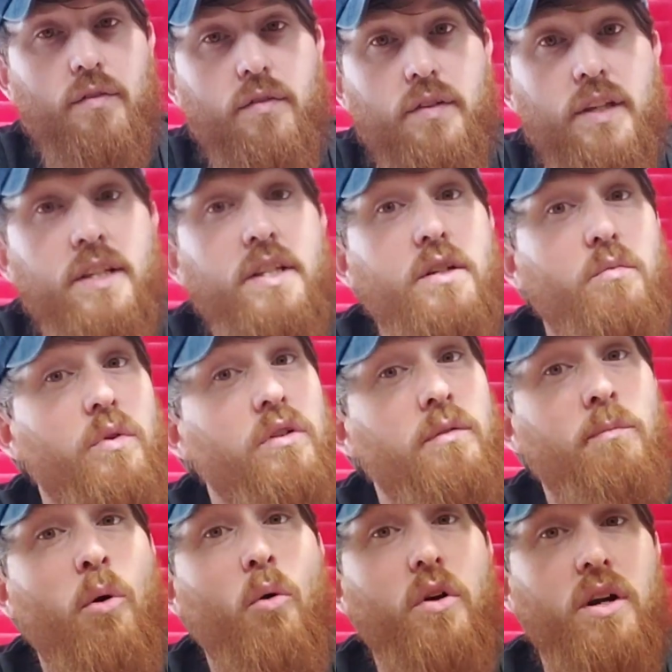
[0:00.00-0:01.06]
this is real
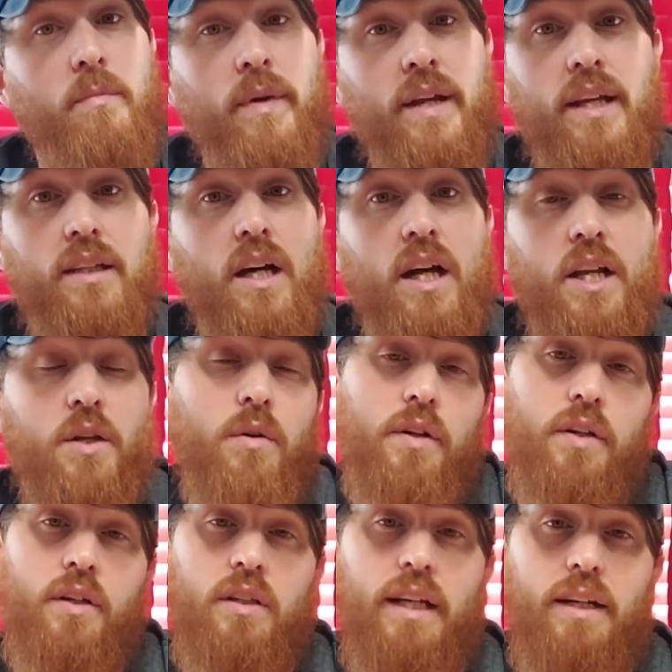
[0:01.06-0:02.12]
important to me. A lot of you
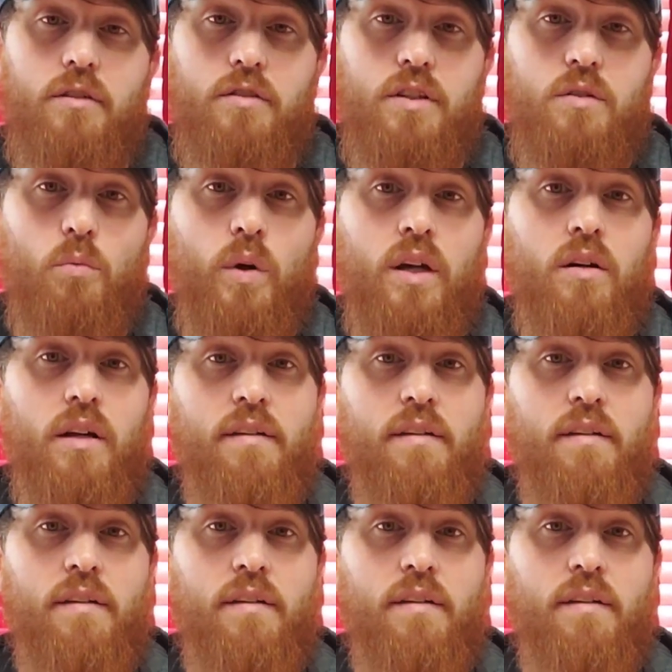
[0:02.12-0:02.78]
other collectors as well.